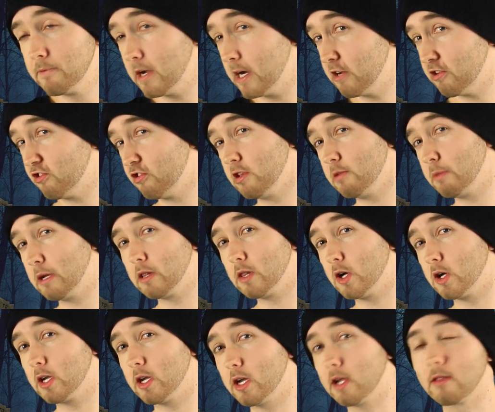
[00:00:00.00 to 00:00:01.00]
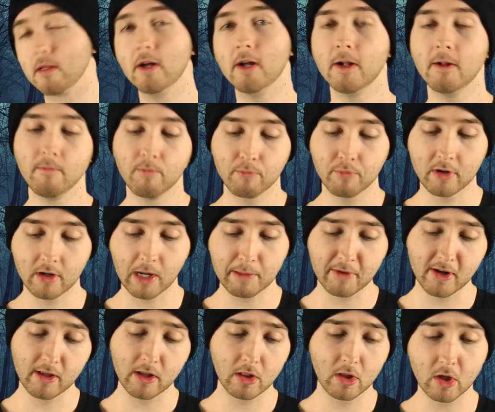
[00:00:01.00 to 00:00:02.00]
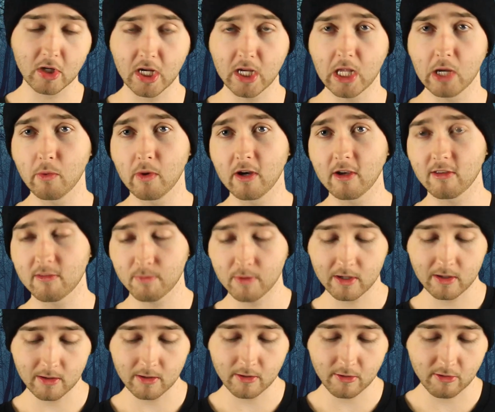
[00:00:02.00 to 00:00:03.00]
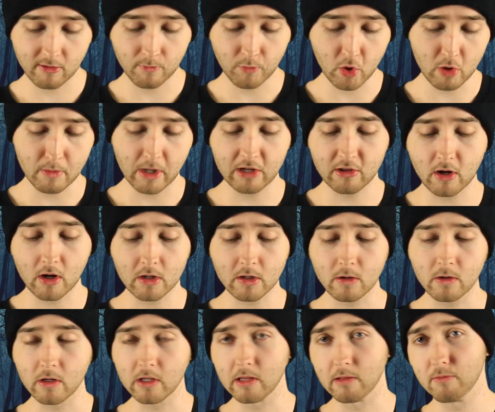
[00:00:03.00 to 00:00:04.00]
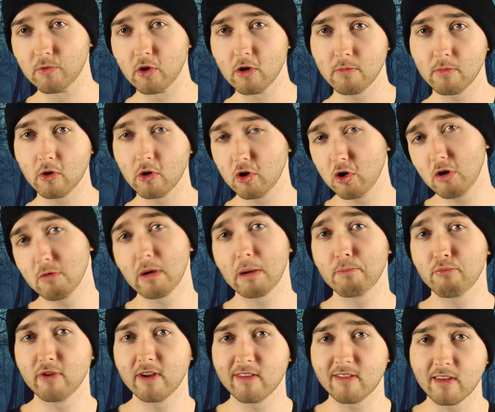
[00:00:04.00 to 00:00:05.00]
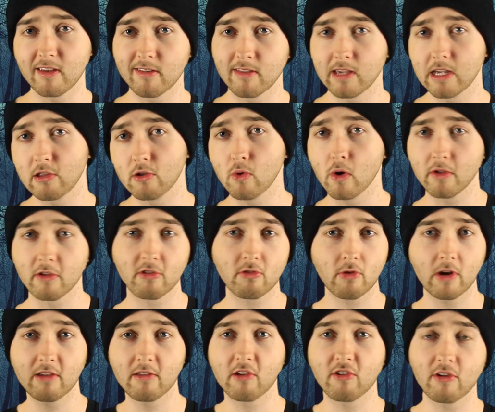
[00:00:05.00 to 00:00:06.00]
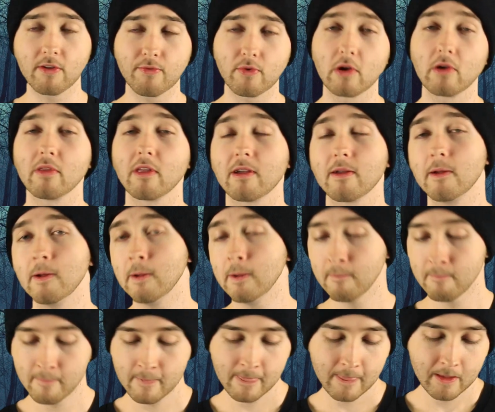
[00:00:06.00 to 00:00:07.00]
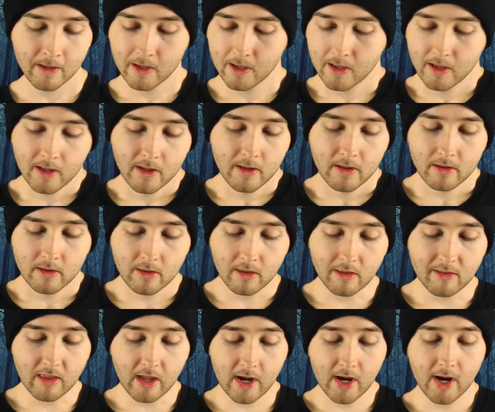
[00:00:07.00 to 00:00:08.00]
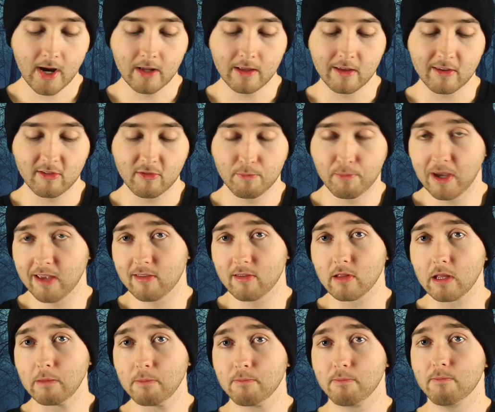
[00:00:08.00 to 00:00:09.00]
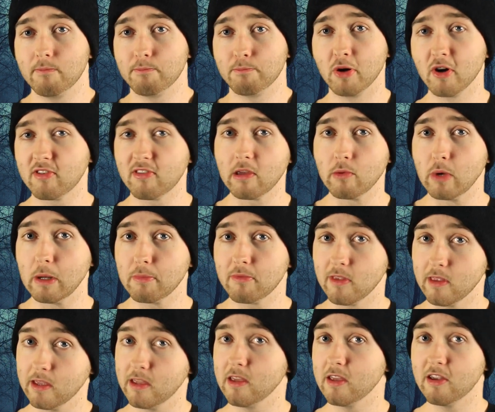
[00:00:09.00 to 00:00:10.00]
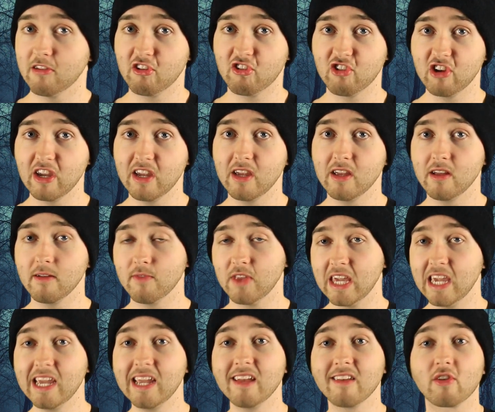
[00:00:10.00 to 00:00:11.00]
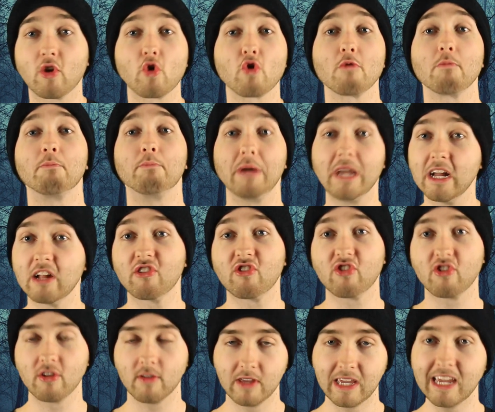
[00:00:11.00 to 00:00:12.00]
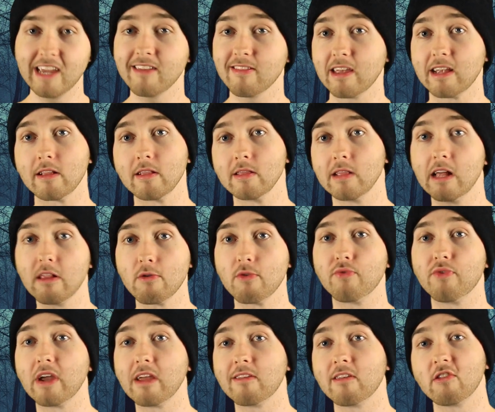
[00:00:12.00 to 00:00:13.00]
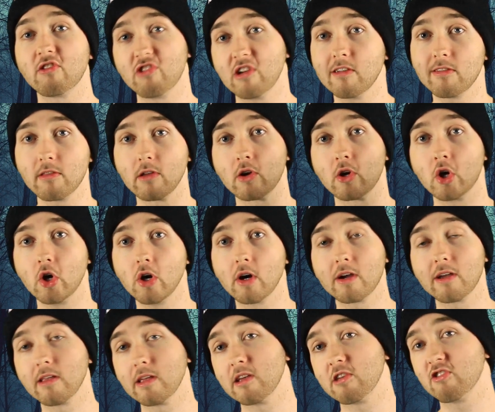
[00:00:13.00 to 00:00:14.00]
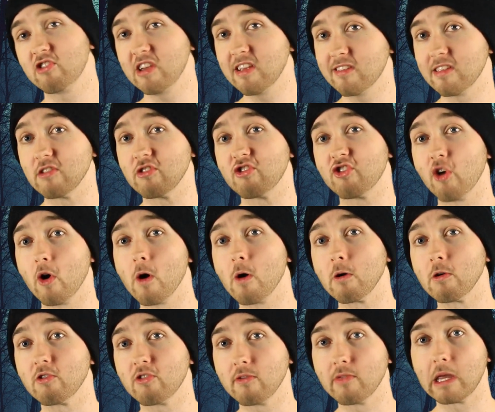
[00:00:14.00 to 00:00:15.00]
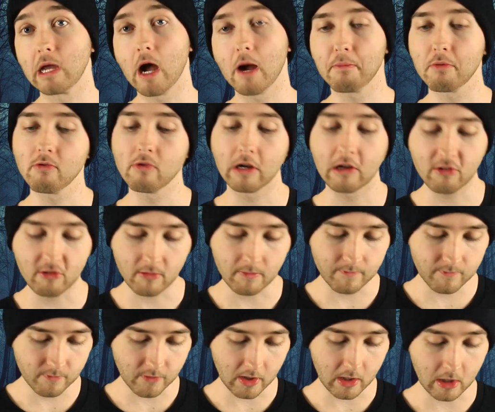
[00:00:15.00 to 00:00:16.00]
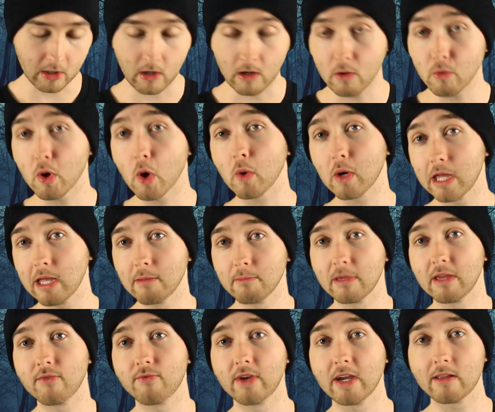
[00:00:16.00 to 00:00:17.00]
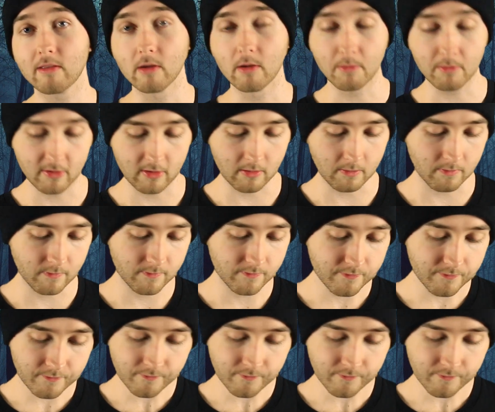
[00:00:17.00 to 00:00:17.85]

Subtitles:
I shouldn't be looking, but I'm going to look anyways because you're my daughter and you're my princess and I do all this crazy shit for you. Like, the dad is basically pussy whipped. Like, he is her bitch. He's like Leatherface and she's the cook. Like, she's in charge of the operation. Like, you go get me victims and